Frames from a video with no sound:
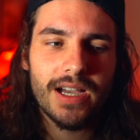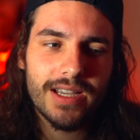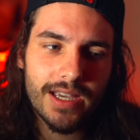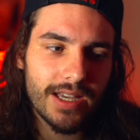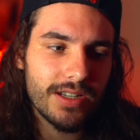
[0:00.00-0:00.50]

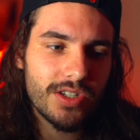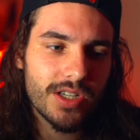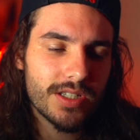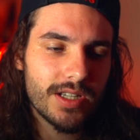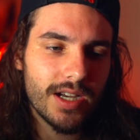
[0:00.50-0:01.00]
Again,
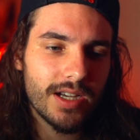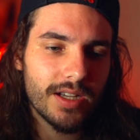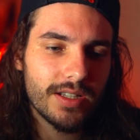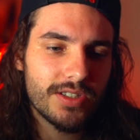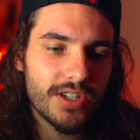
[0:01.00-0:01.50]

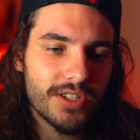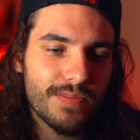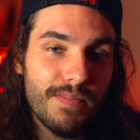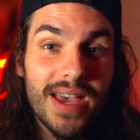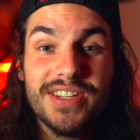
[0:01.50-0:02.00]
just
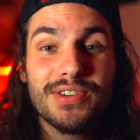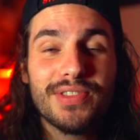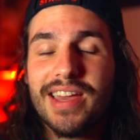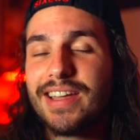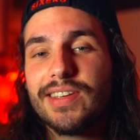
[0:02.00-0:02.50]
major
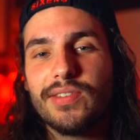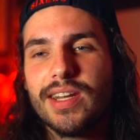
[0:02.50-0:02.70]
thank you.